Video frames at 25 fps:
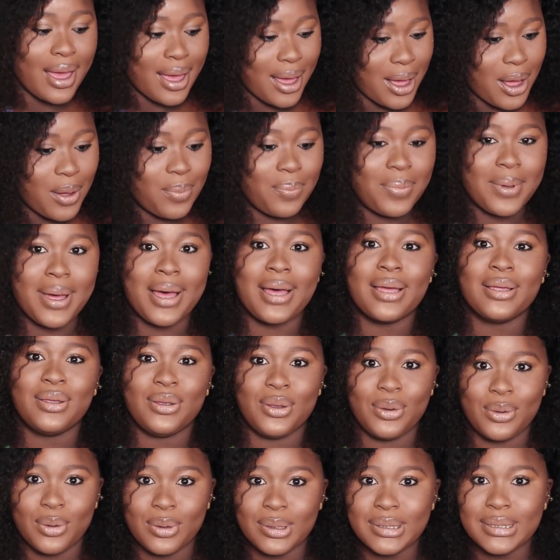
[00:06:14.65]
help her,
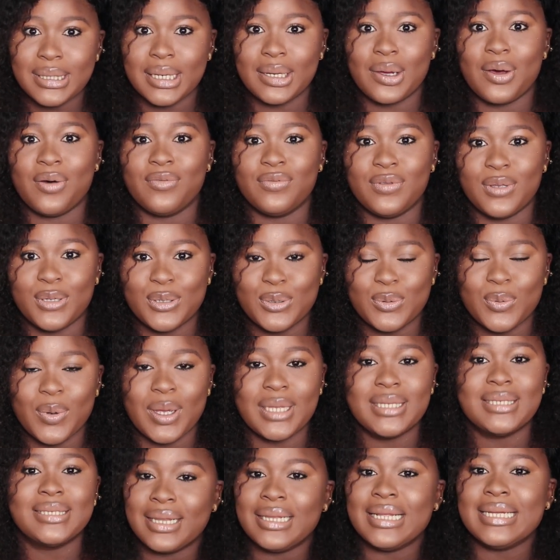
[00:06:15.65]
you know, take off this
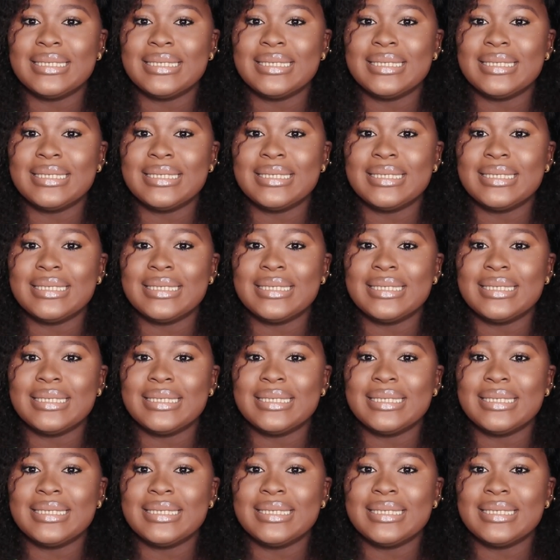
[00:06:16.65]
weight,